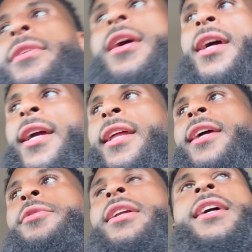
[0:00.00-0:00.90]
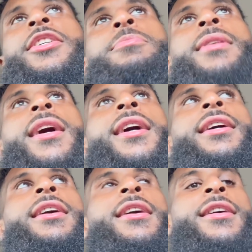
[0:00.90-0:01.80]
I can't even really
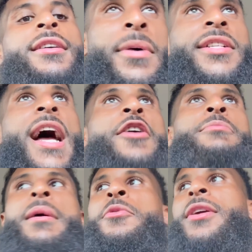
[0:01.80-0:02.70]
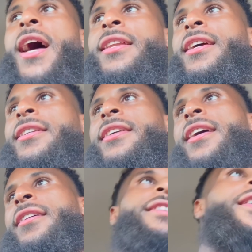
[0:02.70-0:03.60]
explain, dog. But y'all remember when I did
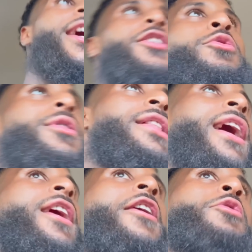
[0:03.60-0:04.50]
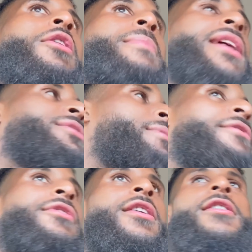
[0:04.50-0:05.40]
say, if y'all go like all the way back to my
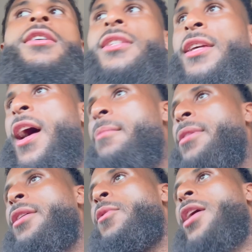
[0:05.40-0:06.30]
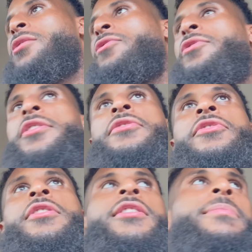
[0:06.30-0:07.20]
vlogs and y'all been watching for real, for
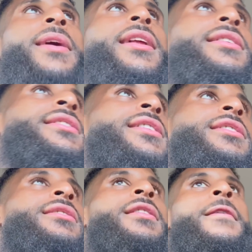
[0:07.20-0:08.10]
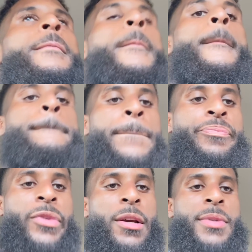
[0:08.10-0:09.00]
real, and paying attention, you
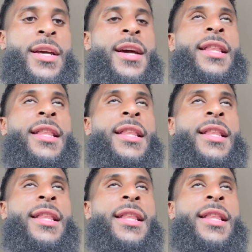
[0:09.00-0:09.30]
know what I'm saying?